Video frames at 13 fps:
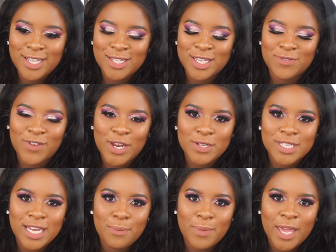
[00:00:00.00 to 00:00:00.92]
This video is
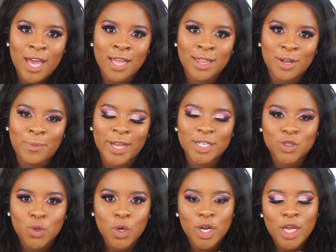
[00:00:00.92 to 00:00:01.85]
going to be a little bit
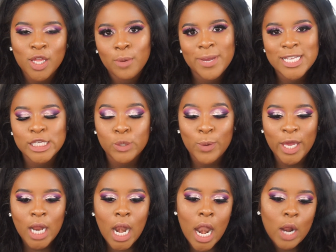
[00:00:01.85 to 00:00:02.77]
shorter, a little bit
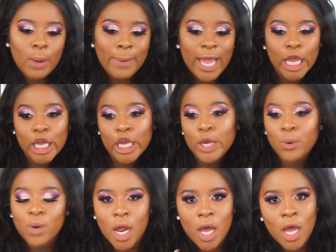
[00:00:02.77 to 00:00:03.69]
sweeter, a little bit
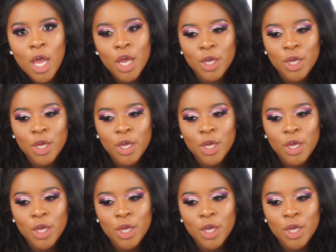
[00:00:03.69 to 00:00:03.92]
cuter,